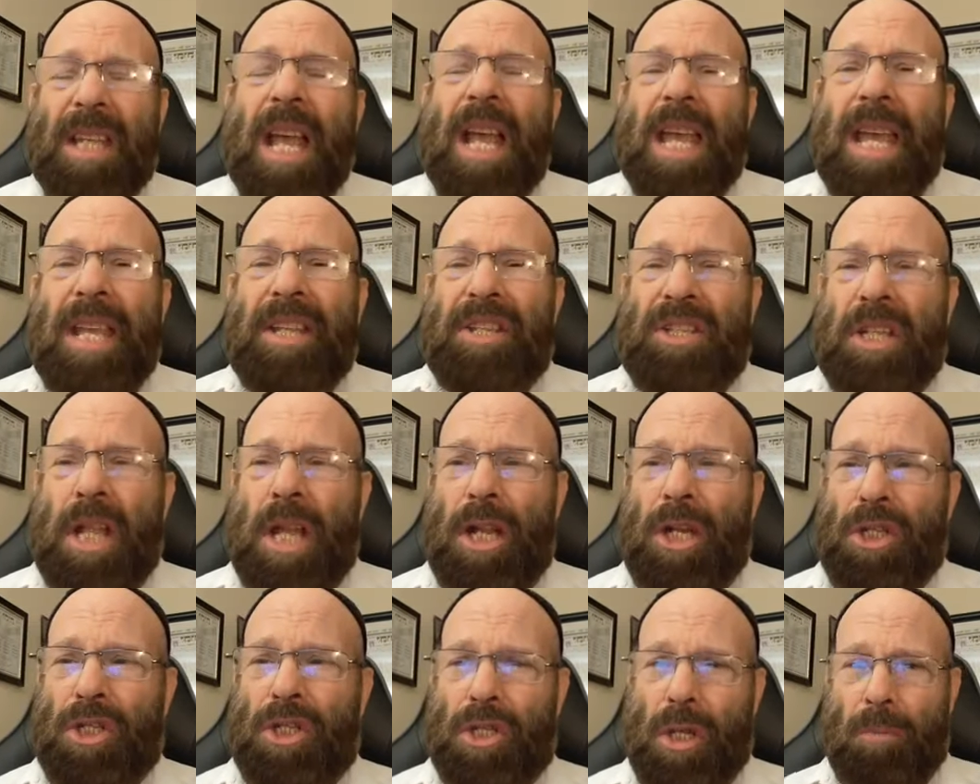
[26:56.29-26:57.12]
It's not
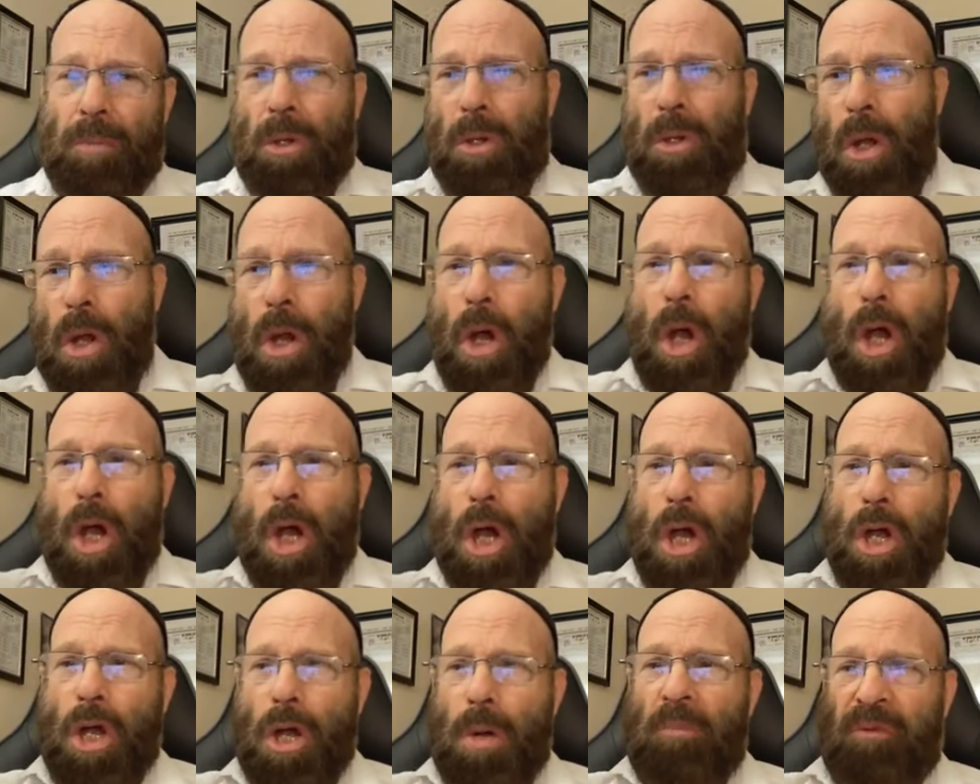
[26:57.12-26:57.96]
a simple,
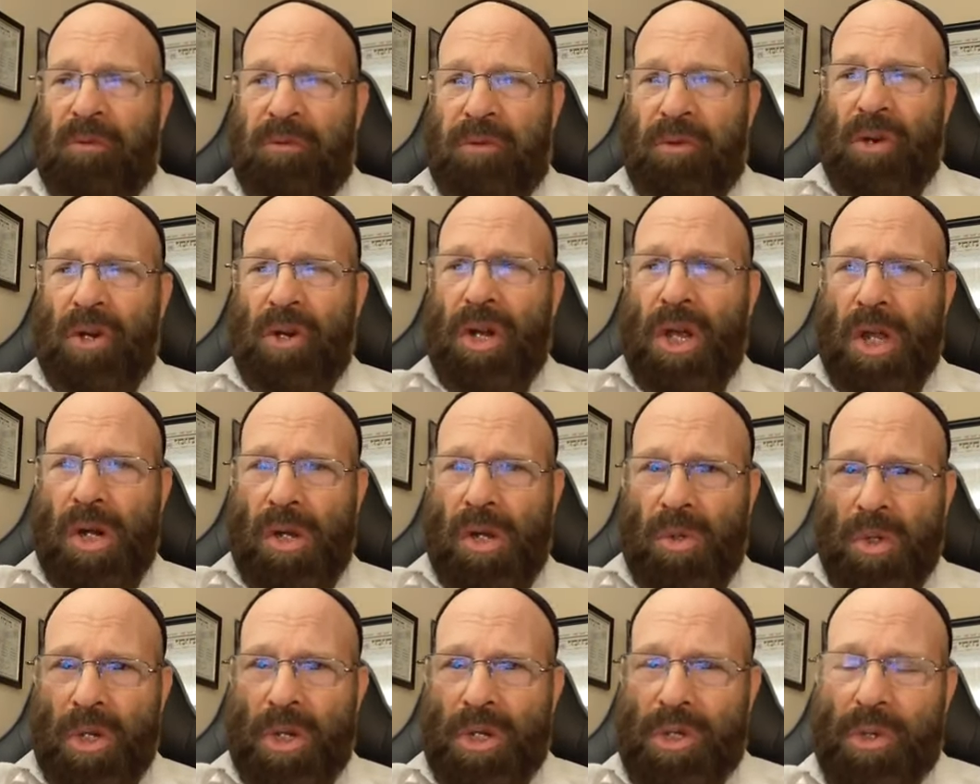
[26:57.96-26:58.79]
I am free, I don't
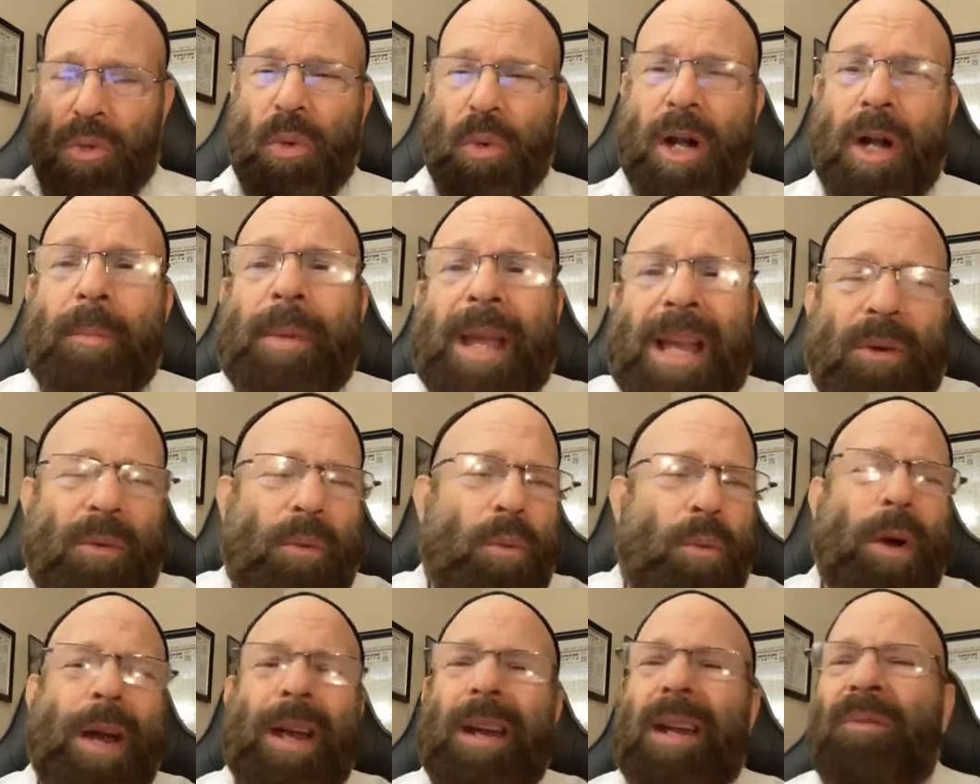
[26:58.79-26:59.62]
need to wear a mask.
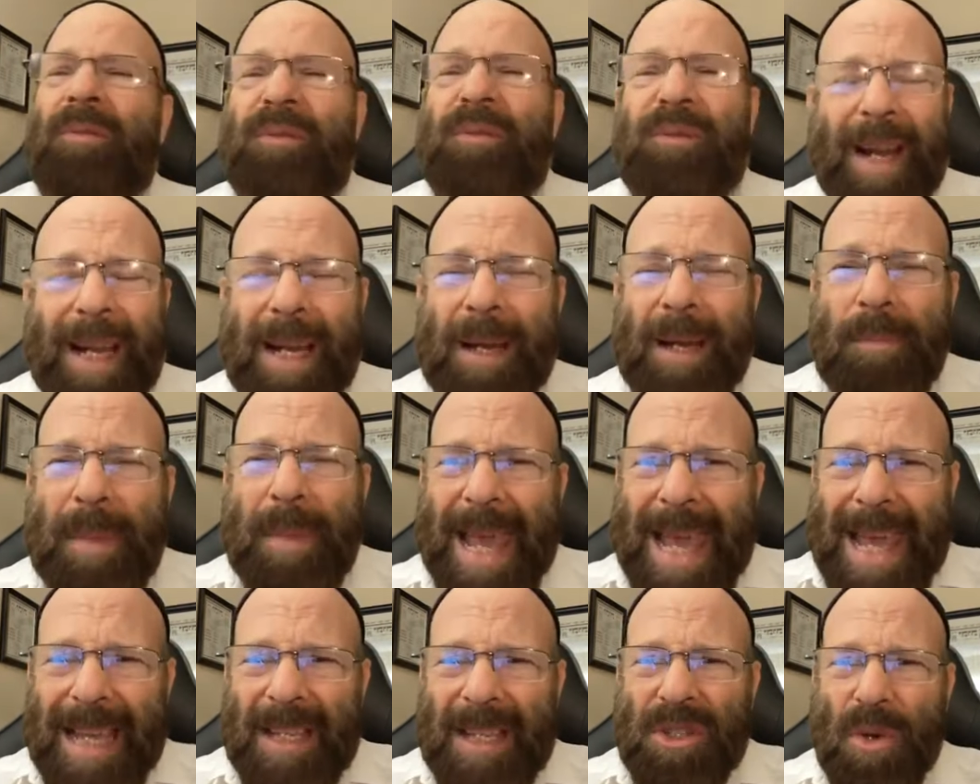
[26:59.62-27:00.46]
Wear the freaking mask.